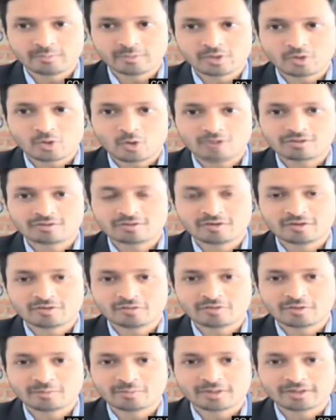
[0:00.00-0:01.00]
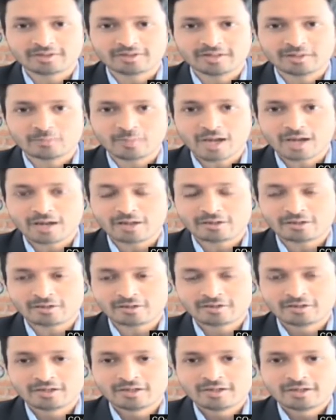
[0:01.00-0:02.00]
all three of them, like DMart,
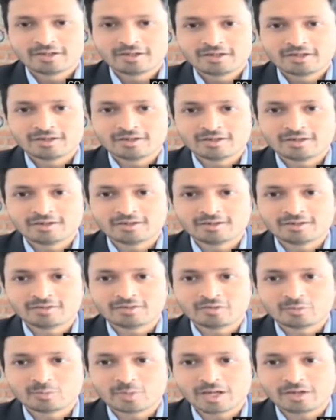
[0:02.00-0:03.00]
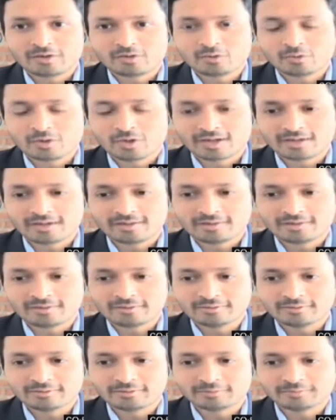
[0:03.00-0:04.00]
Zomato, and
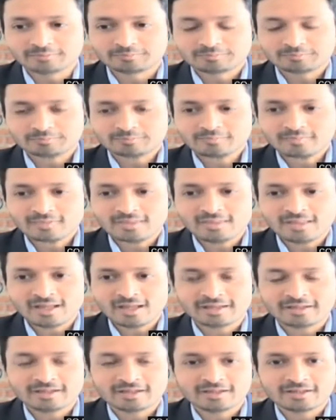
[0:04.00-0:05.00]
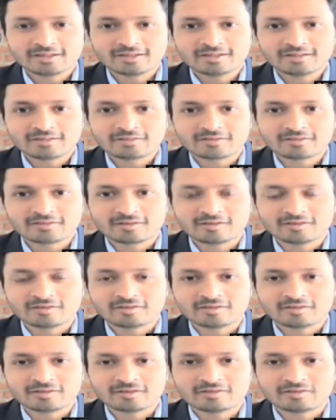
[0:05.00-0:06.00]
Nykaa.
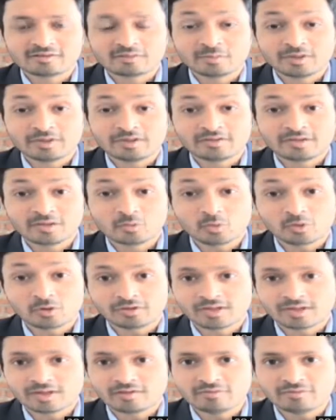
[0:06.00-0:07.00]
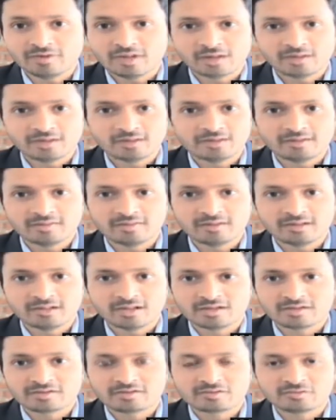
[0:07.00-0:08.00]
It's amazing what they have done in the
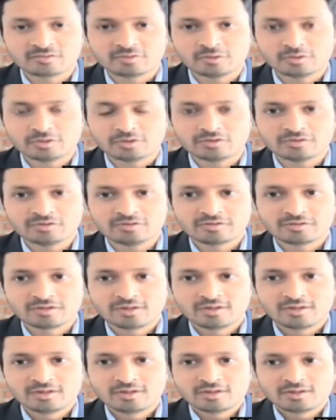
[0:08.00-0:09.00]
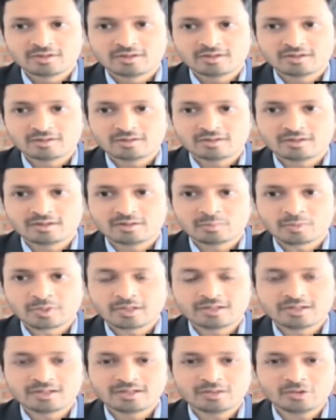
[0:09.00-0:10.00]
last few years.
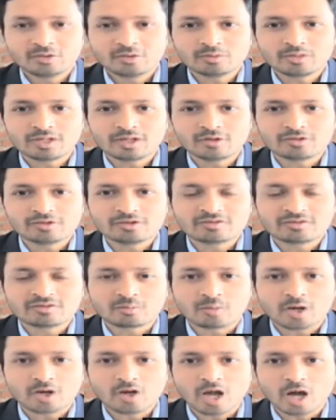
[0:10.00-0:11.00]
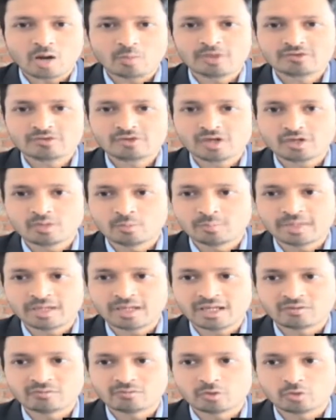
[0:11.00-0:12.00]
But Nikunj, it's about how much are you
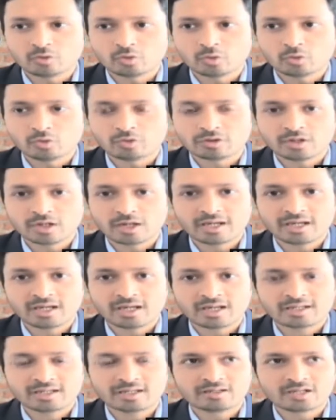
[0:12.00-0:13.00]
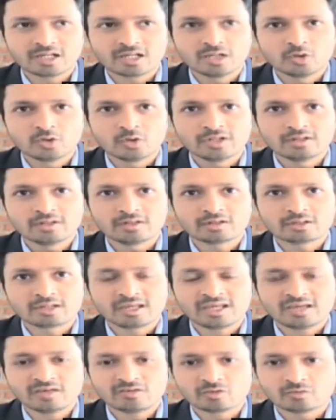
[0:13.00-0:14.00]
paying for growth. I can tell you in the
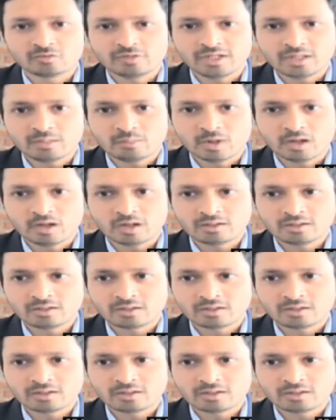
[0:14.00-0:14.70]
case of DMart,